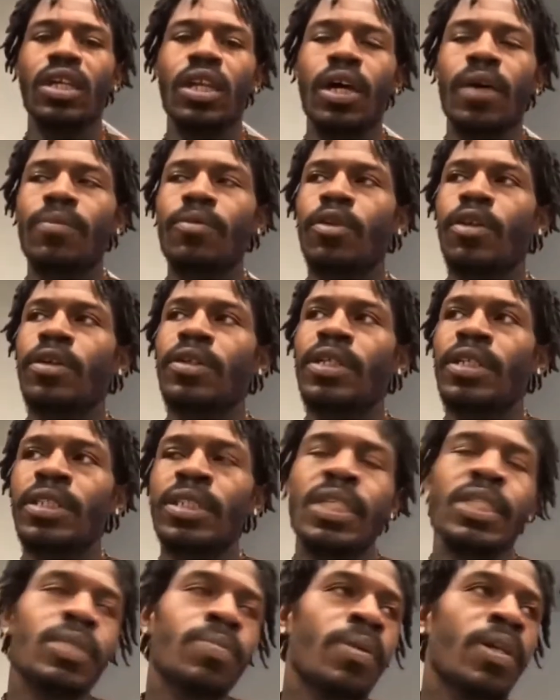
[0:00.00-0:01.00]
it's
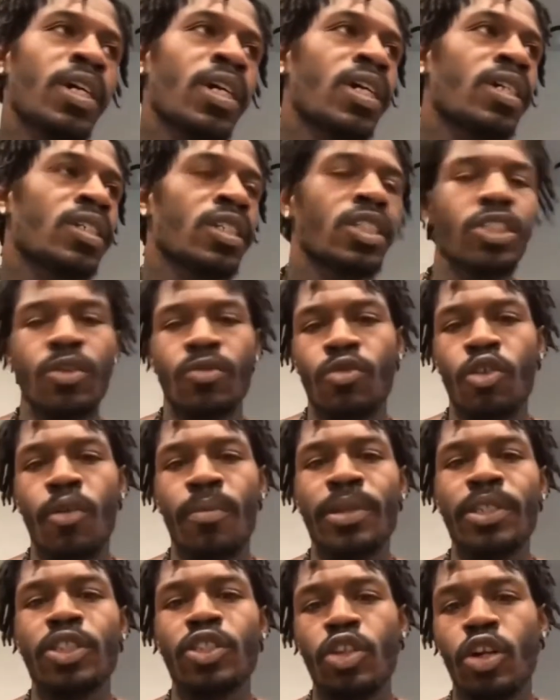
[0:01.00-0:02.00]
because it's the Roman
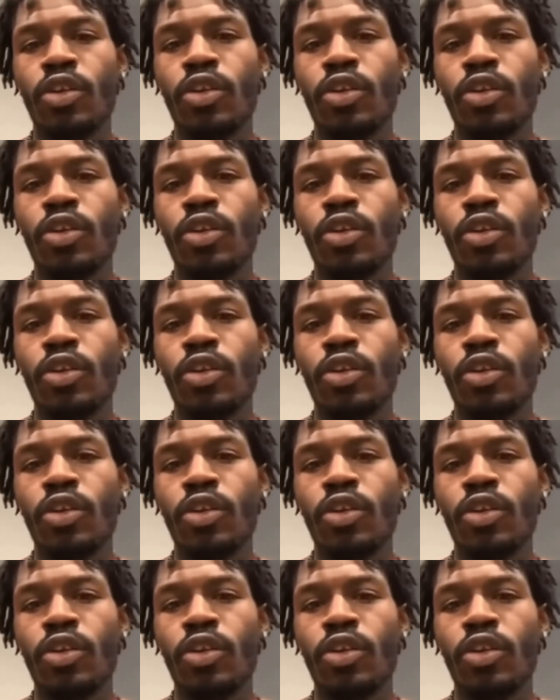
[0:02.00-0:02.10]
circus.